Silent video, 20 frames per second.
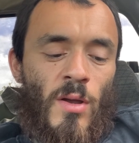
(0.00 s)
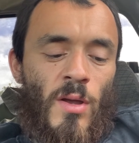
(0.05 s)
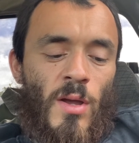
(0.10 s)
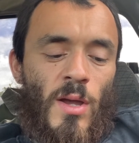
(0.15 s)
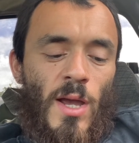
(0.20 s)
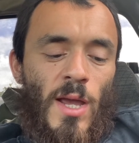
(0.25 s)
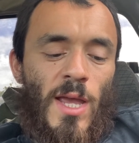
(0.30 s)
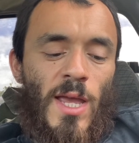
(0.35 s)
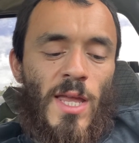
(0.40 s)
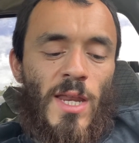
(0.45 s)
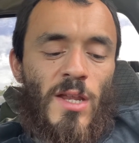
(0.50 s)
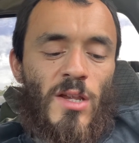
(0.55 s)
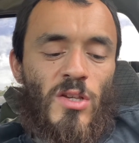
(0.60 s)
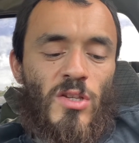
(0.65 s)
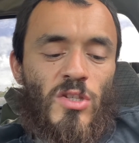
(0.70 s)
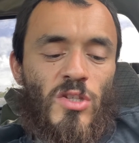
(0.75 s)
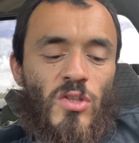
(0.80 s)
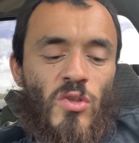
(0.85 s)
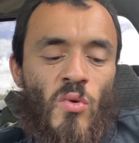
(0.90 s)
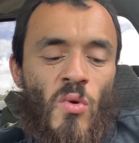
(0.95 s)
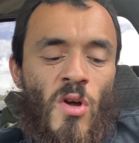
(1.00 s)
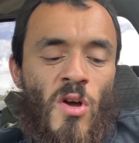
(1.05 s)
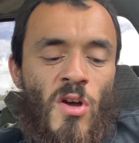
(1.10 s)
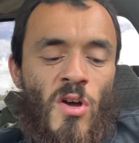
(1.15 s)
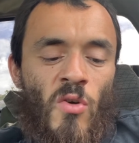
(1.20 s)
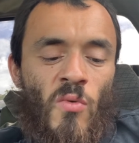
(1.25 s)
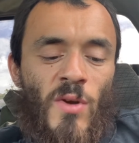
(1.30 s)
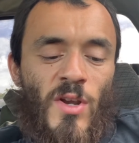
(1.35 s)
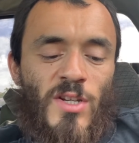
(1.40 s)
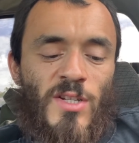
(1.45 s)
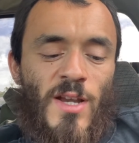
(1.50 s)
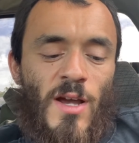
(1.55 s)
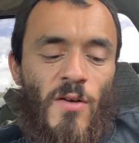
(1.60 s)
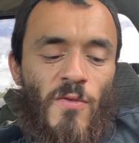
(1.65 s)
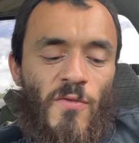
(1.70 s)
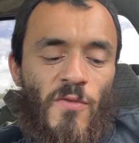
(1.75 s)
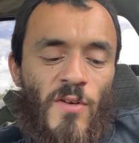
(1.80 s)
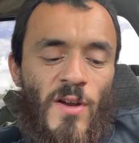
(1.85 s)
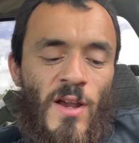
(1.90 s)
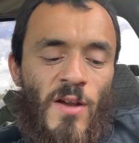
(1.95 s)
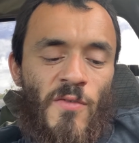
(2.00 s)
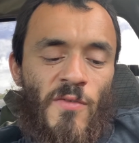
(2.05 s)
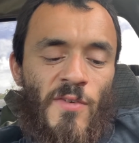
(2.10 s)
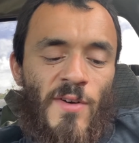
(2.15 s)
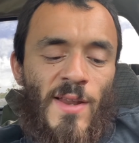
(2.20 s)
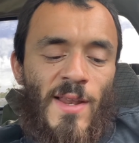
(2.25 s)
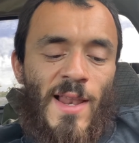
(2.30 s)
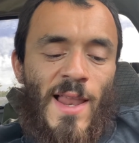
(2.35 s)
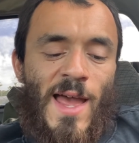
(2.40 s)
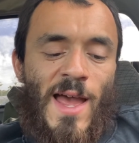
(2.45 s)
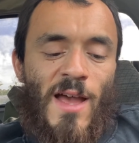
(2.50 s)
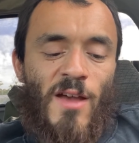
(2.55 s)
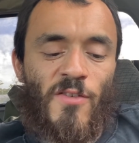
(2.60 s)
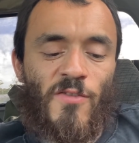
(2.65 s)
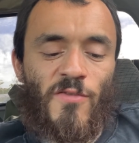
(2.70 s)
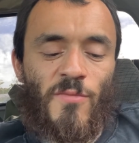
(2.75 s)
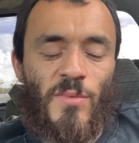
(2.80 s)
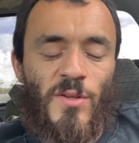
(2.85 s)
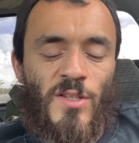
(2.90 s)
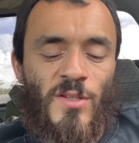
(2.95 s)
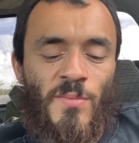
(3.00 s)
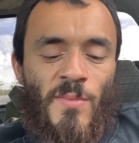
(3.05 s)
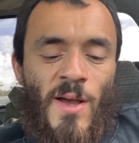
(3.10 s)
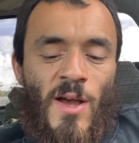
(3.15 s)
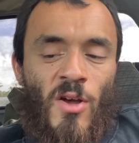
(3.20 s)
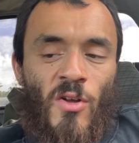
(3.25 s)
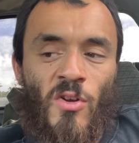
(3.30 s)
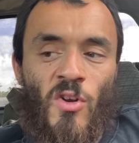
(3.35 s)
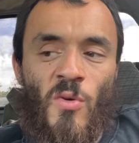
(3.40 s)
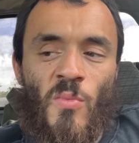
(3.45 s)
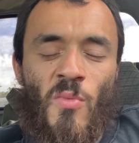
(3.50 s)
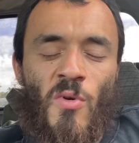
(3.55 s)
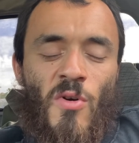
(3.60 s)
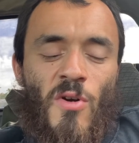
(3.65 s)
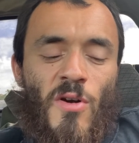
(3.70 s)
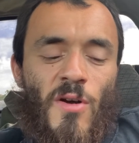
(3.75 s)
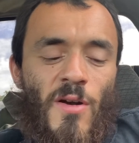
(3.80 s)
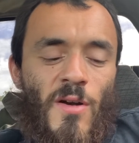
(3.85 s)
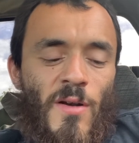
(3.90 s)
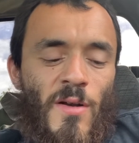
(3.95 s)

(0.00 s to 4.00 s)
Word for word: a hideous throng rush out forever and laugh but smile no more.